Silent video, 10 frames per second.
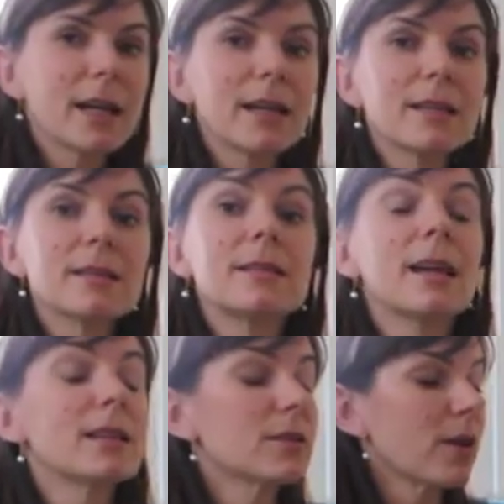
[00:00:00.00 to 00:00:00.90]
dates,
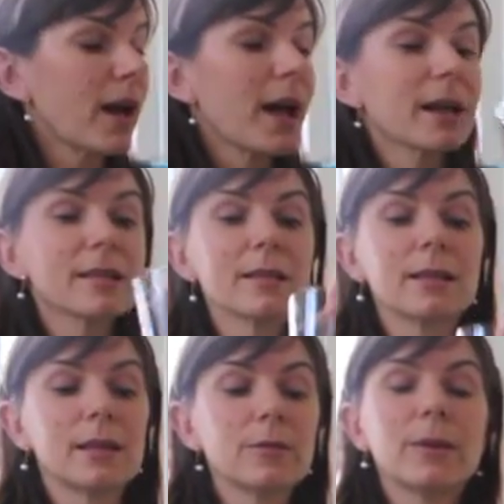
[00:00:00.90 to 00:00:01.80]
dates are
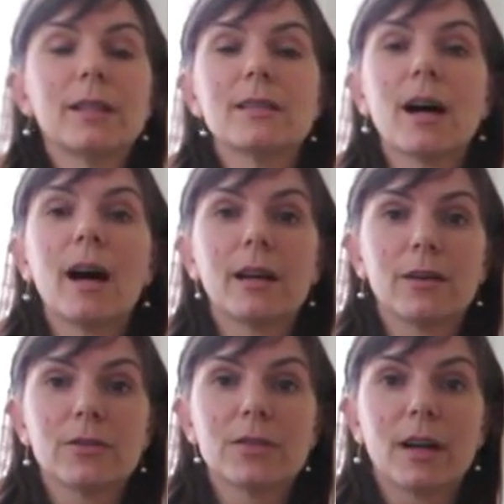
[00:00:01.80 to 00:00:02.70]
excellent when it's hot
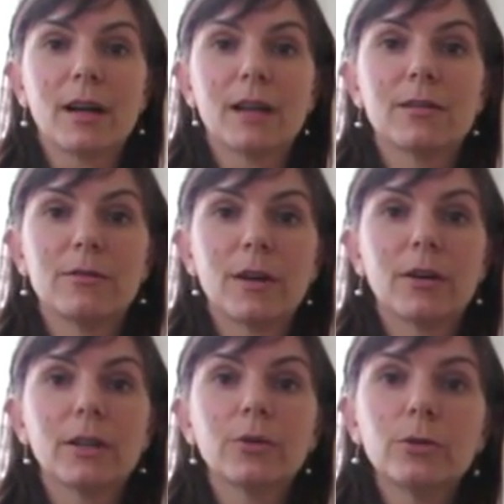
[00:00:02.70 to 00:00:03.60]
outside.
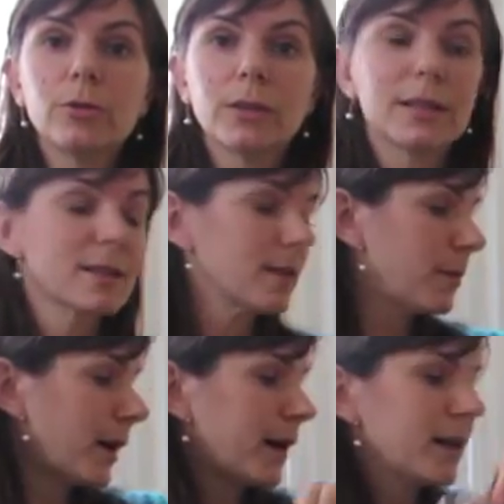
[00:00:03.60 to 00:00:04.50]
Very cooling to the
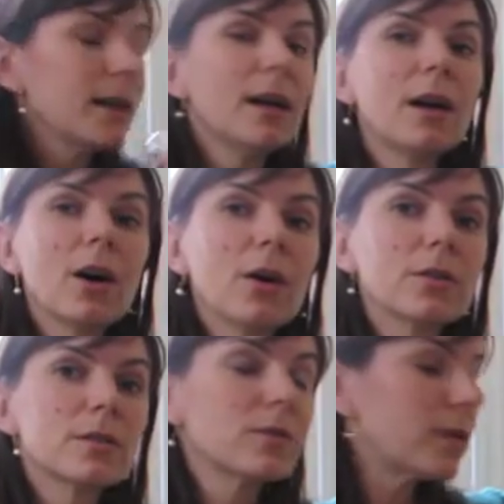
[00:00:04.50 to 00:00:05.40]
body,
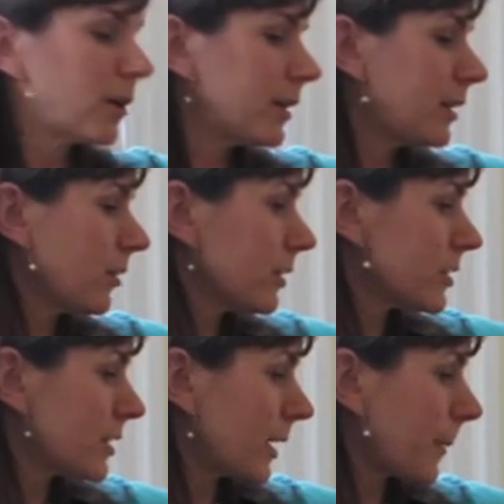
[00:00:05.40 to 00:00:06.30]
also very
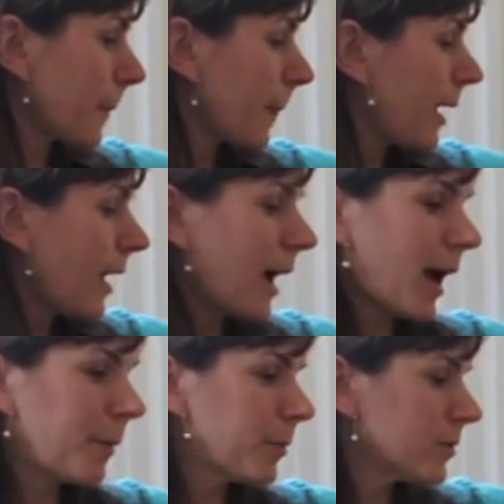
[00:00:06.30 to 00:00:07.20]
nourishing.
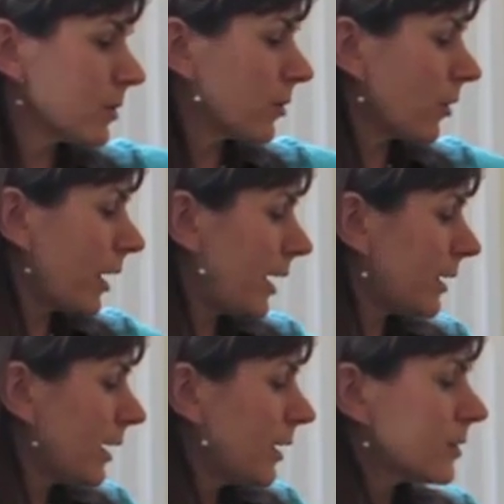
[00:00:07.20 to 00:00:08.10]
Apples are
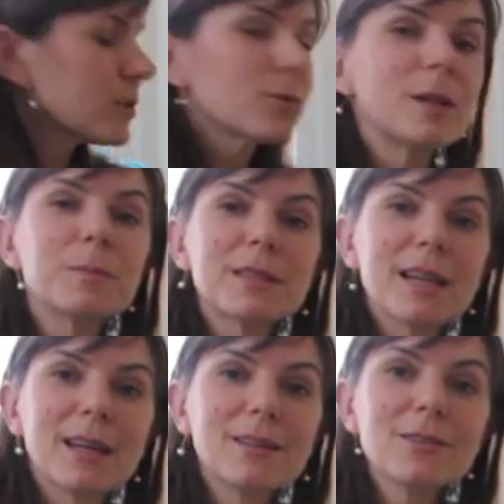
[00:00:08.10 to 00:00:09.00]
great. Sweet
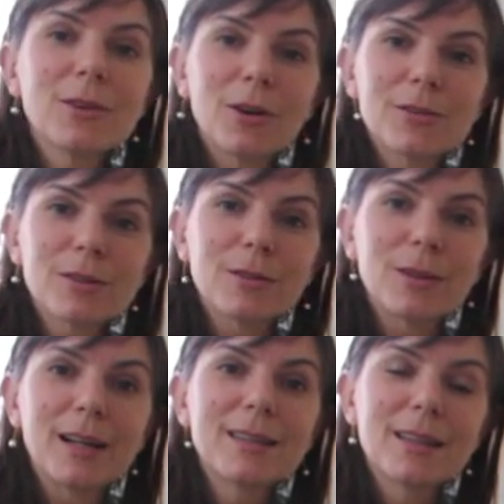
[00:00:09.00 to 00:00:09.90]
potatoes are also
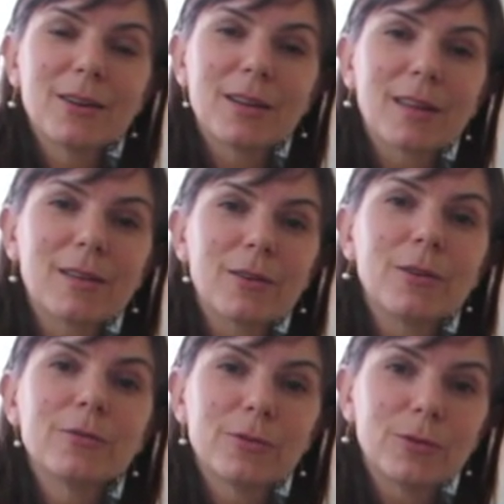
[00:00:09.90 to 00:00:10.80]
great. They're
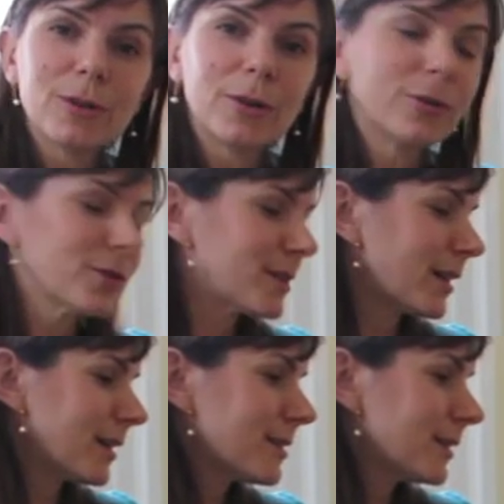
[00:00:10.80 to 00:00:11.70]
another food local
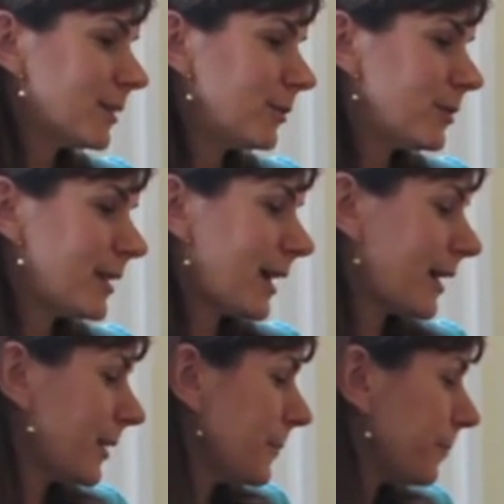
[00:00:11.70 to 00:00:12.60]
to us in
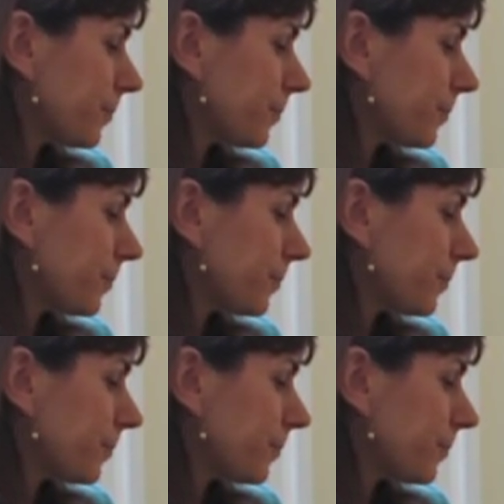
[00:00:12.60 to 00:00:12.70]
Louisiana.